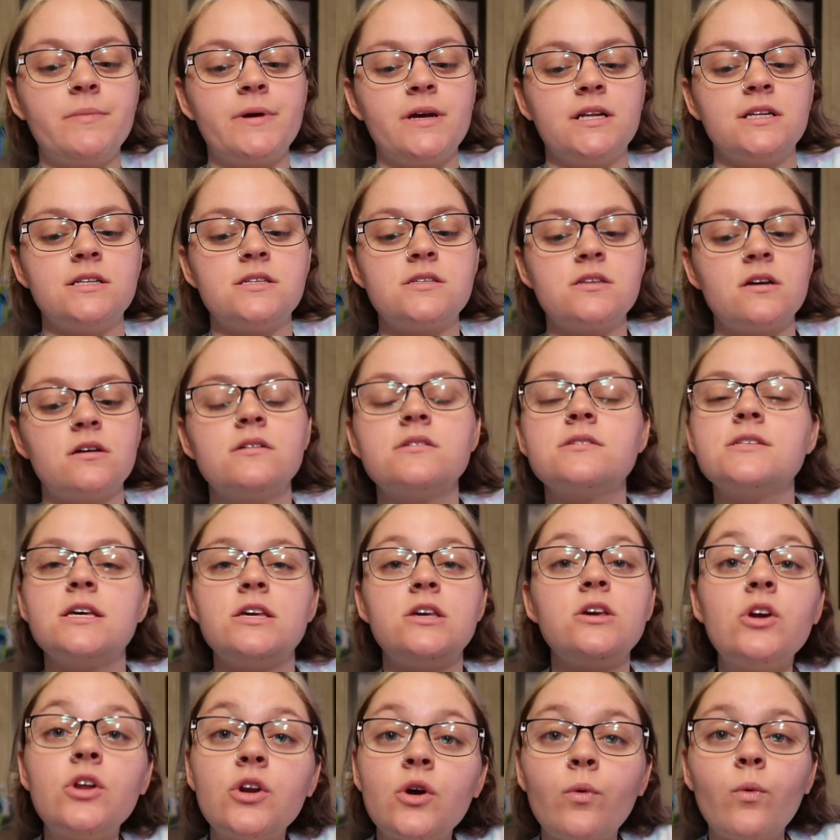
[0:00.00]
come in. So I was
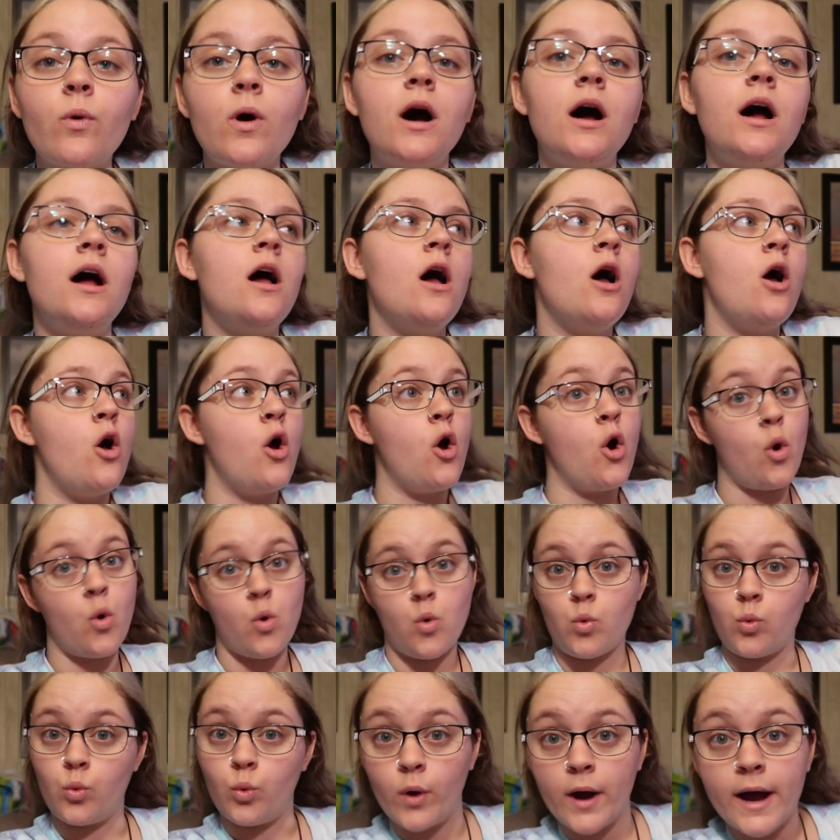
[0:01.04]
like, you know what?
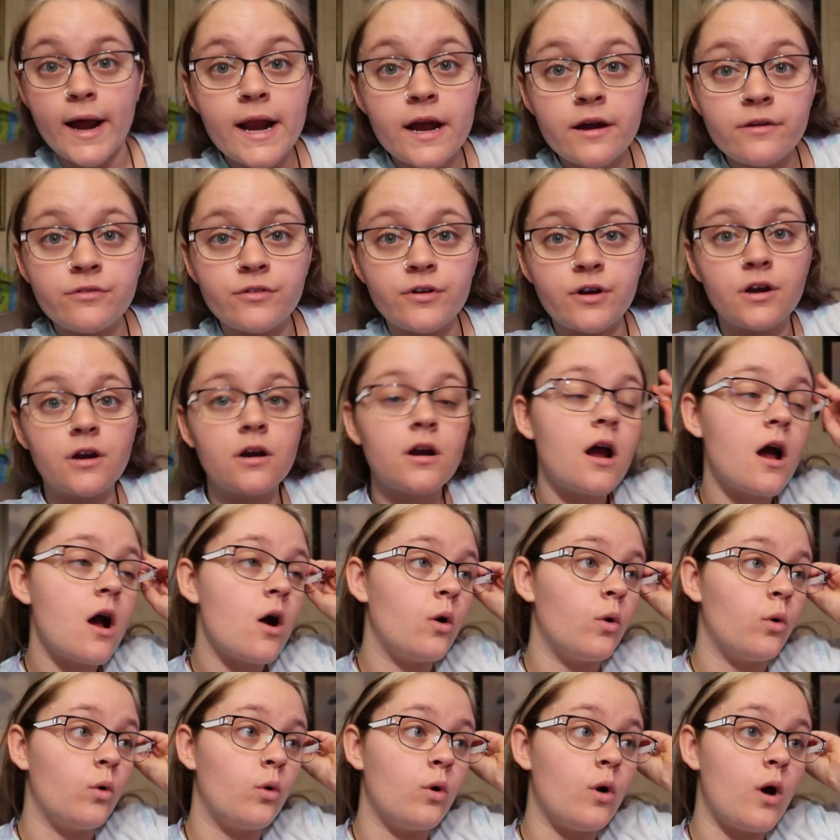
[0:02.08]
Whatever.
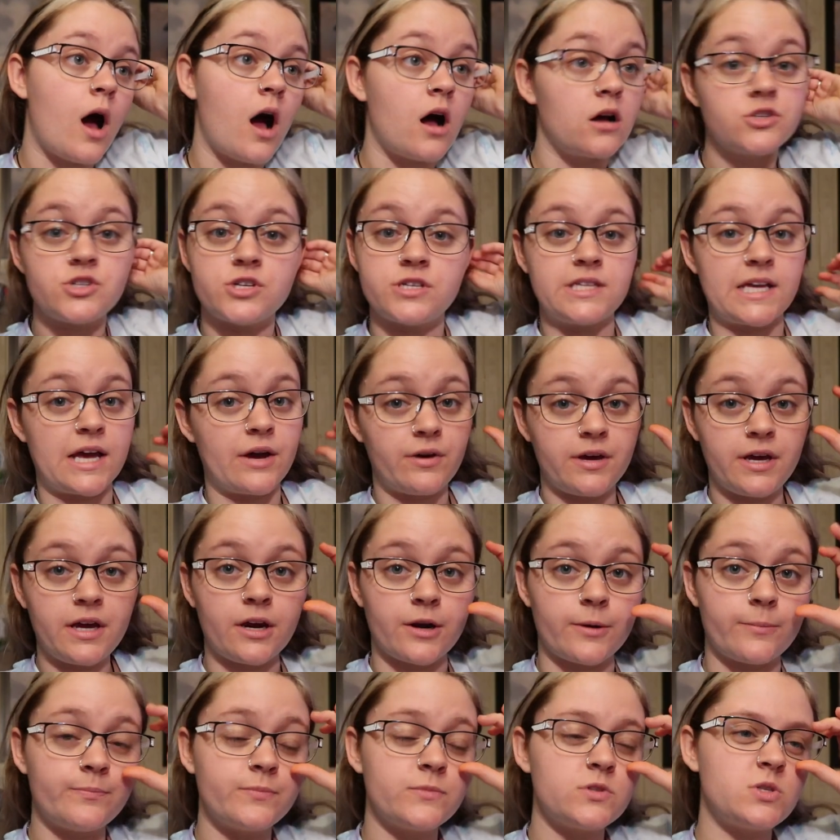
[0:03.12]
I'll just stay out
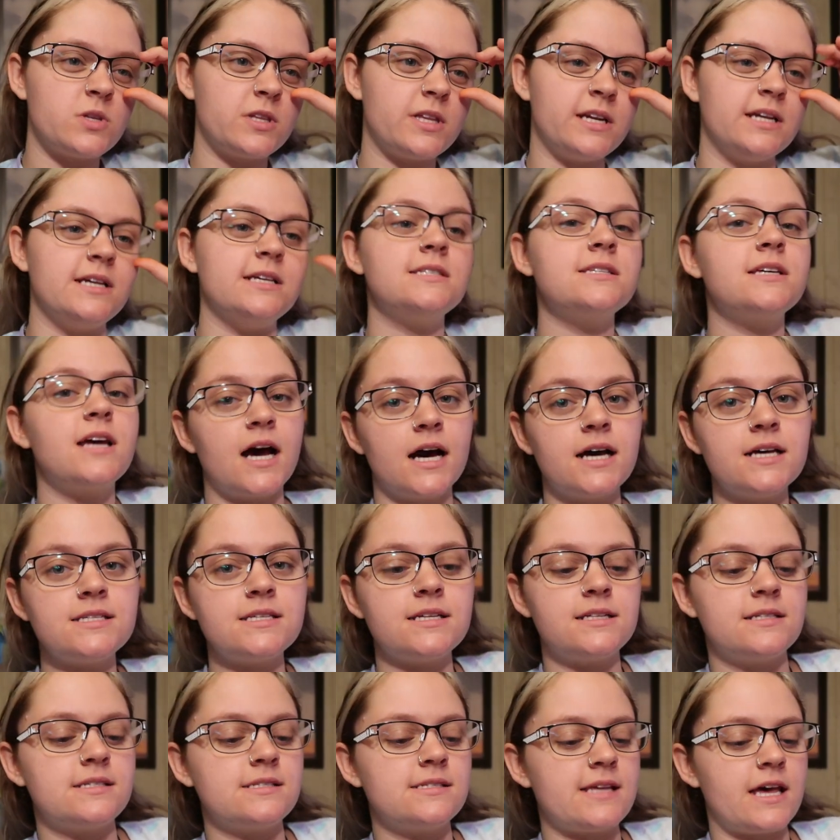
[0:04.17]
here. So then his
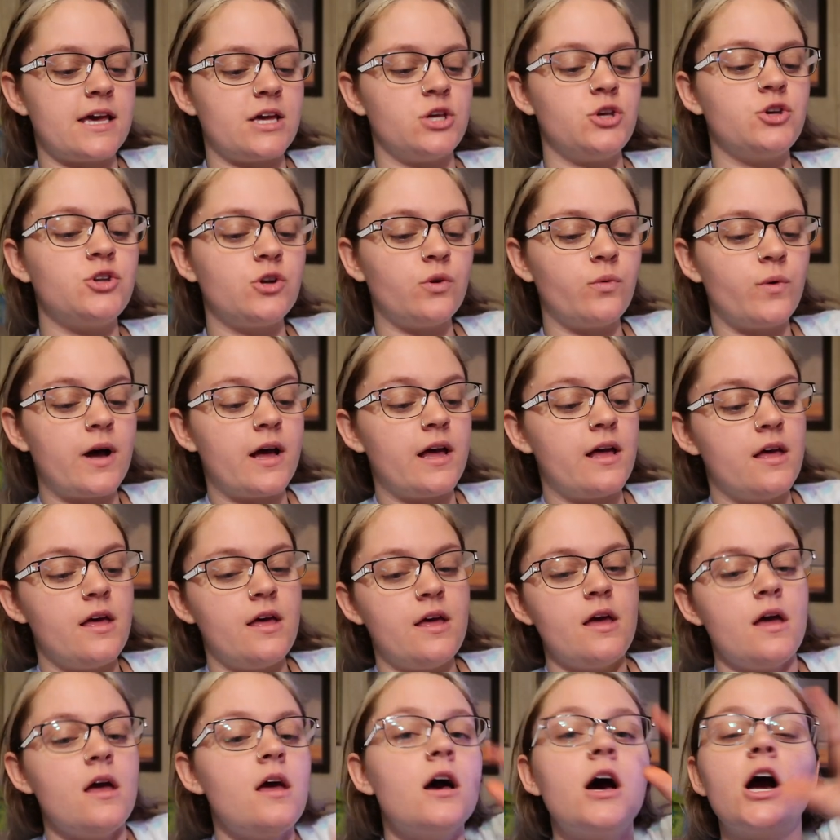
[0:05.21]
cousin's like, you know what?
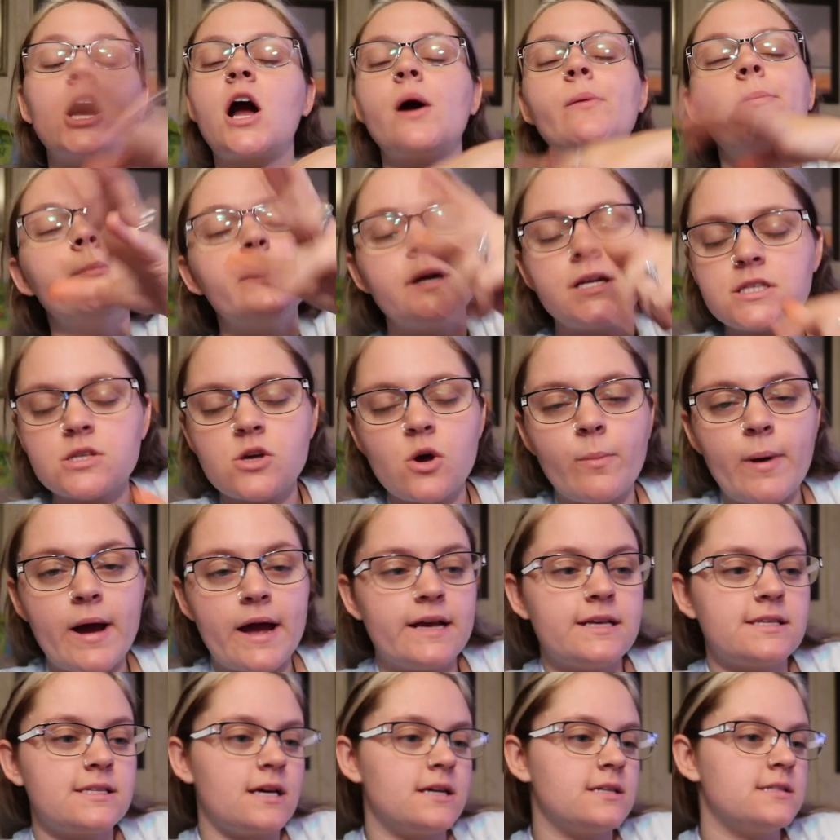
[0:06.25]
A couple minutes go
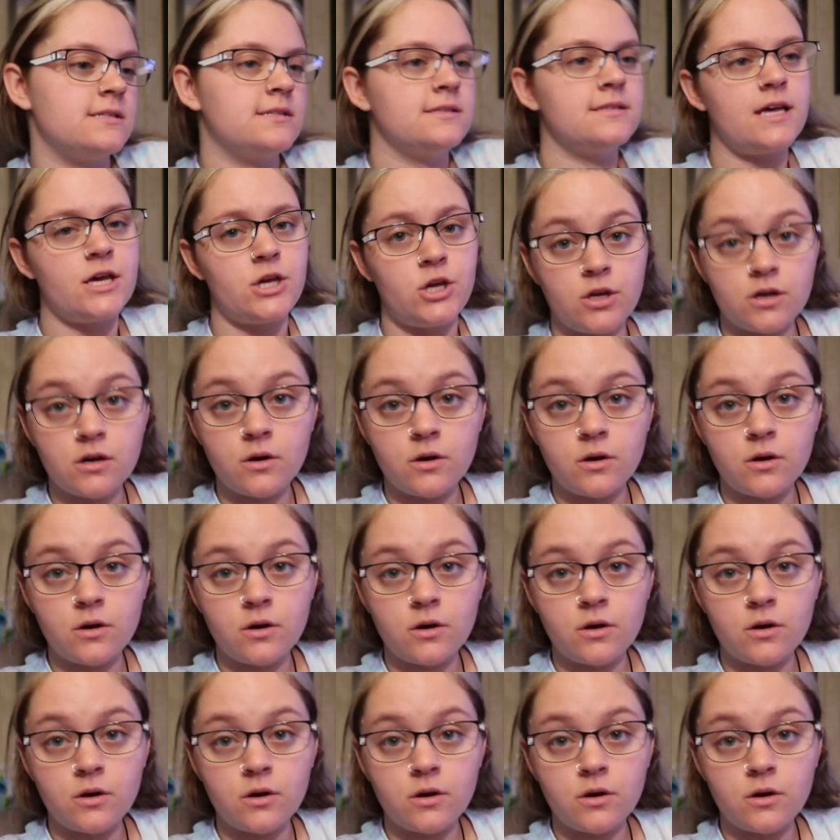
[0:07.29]
by, his cousin's like,